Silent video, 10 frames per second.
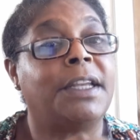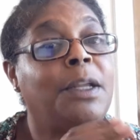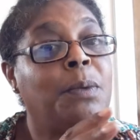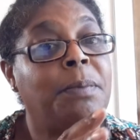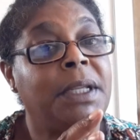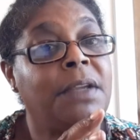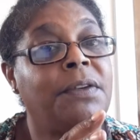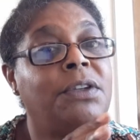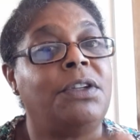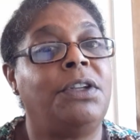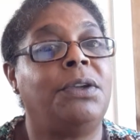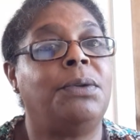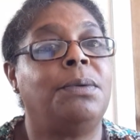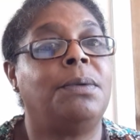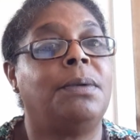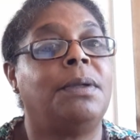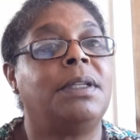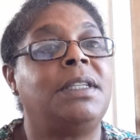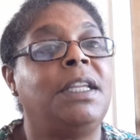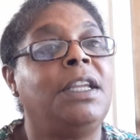and it will be given to you.
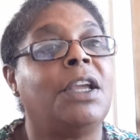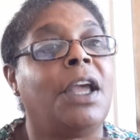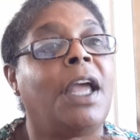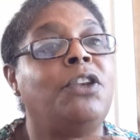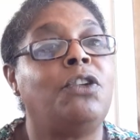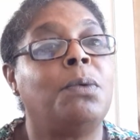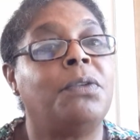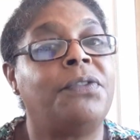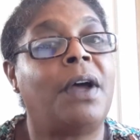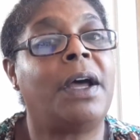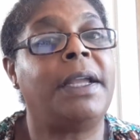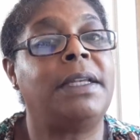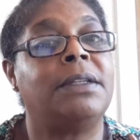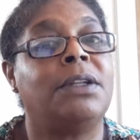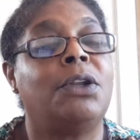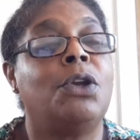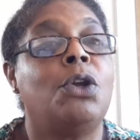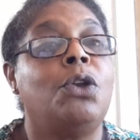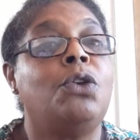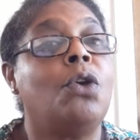Seek and you will find.
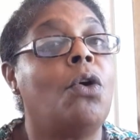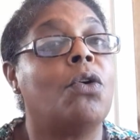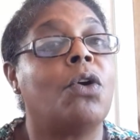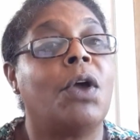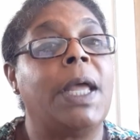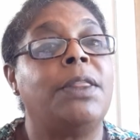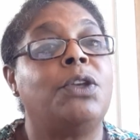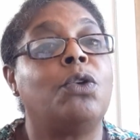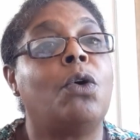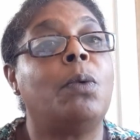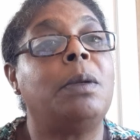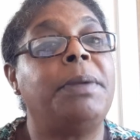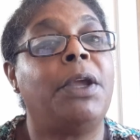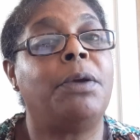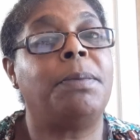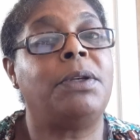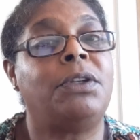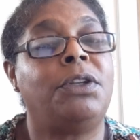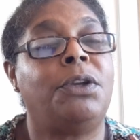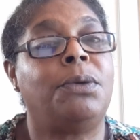Knock and the door will be opened
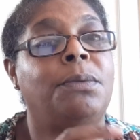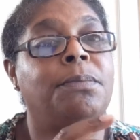to you."